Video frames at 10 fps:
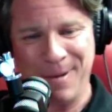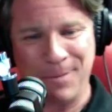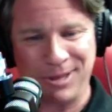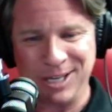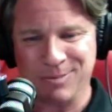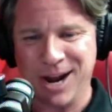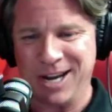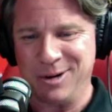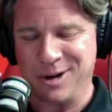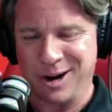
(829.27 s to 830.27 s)
put these
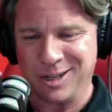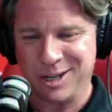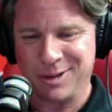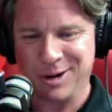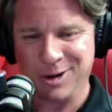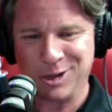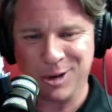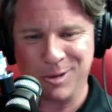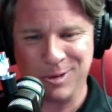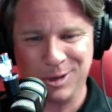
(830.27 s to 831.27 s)
brand new carts out there and
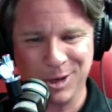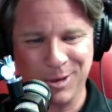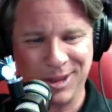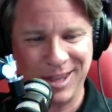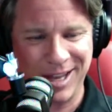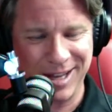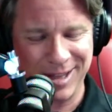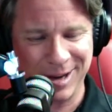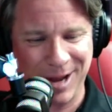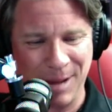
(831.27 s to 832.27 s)
show what
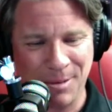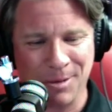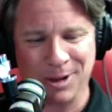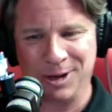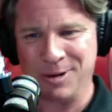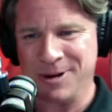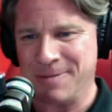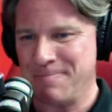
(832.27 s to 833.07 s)
they're capable of doing.